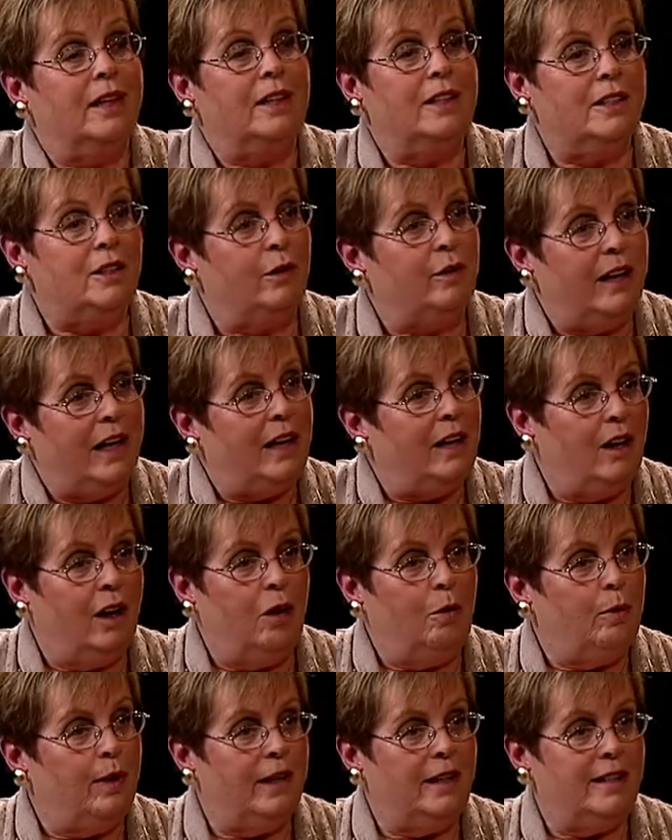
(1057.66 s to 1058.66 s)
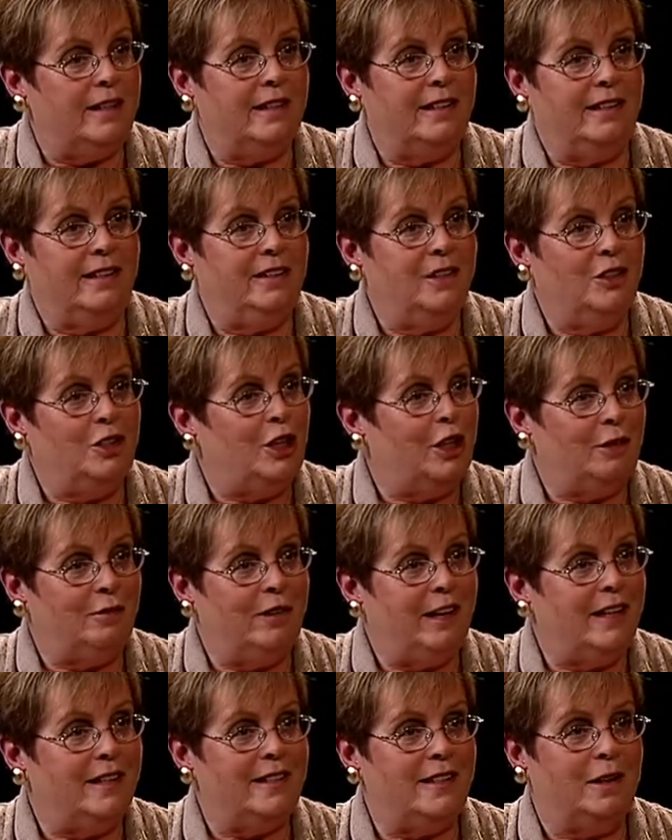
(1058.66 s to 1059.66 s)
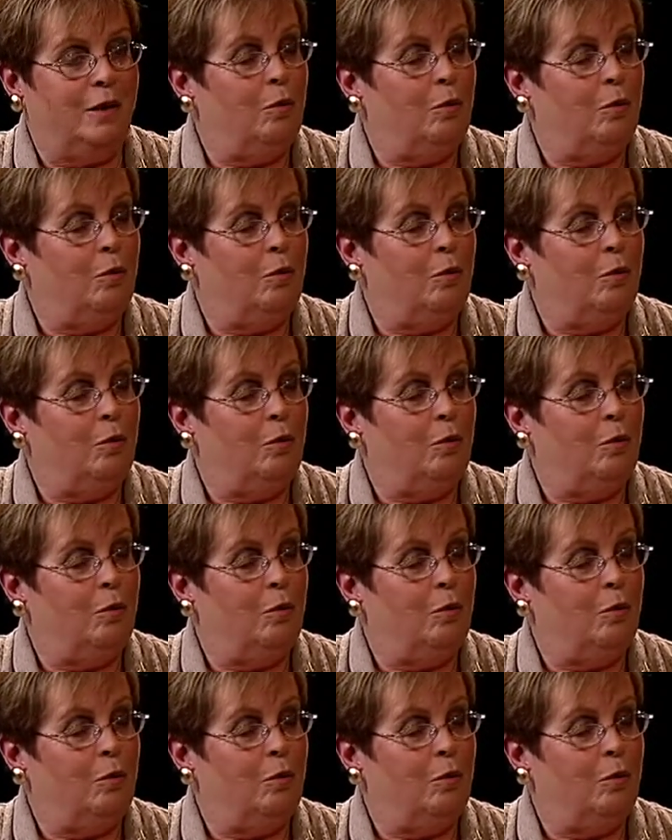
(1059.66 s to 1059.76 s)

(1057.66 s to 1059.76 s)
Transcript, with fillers: So that always generates